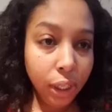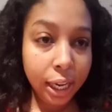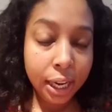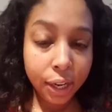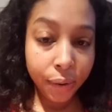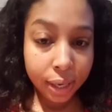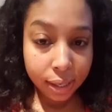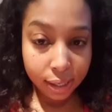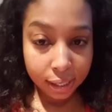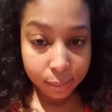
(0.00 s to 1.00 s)
And during
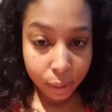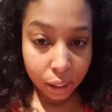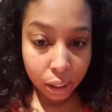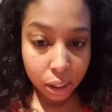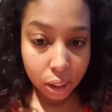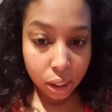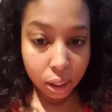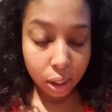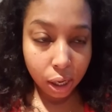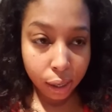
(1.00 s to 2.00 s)
that six months,
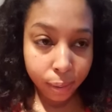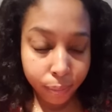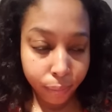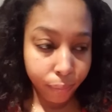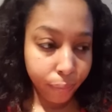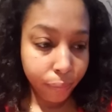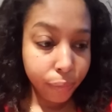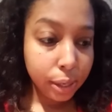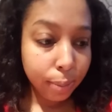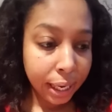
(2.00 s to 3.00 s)
um,
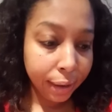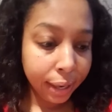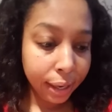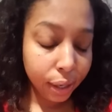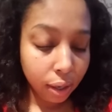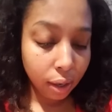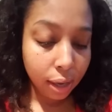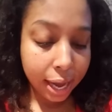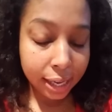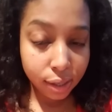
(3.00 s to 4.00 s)
the parent
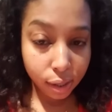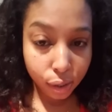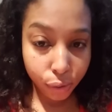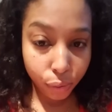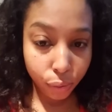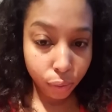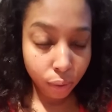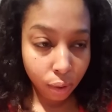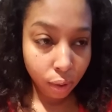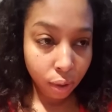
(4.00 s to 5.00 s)
has to do
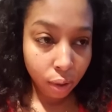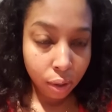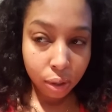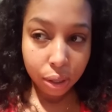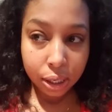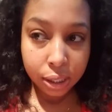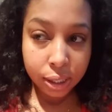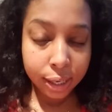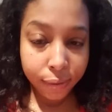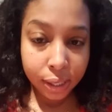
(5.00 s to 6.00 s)
a
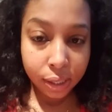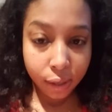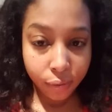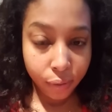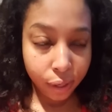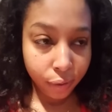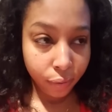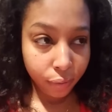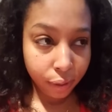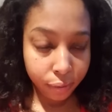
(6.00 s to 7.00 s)
series of,
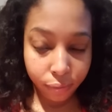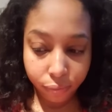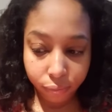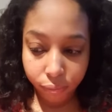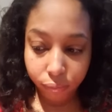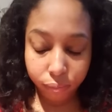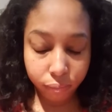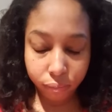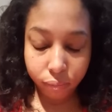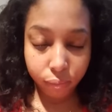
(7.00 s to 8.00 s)
of, of
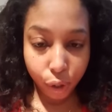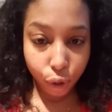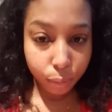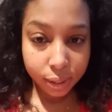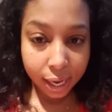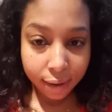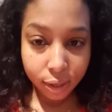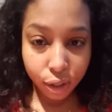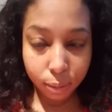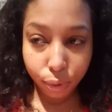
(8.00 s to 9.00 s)
hoops they have
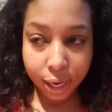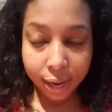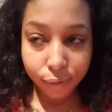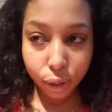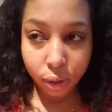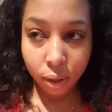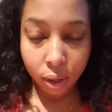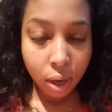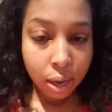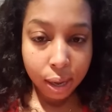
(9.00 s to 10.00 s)
to jump through. They have to go to
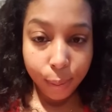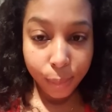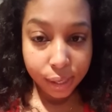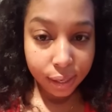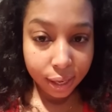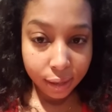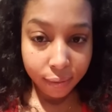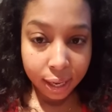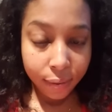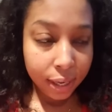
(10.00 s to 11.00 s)
mental health
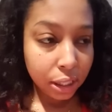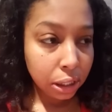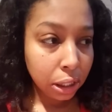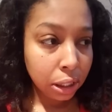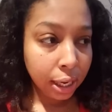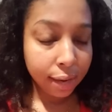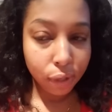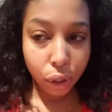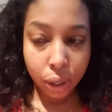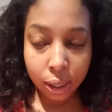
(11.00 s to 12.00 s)
evaluation. They have
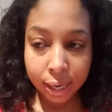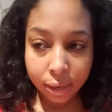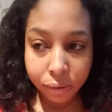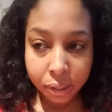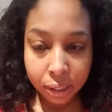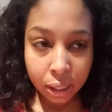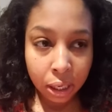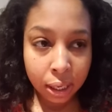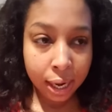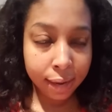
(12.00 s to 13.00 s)
to go to
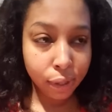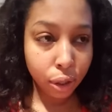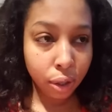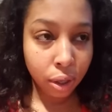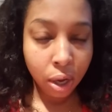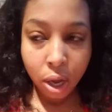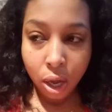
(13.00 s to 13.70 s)
counseling. They have to go to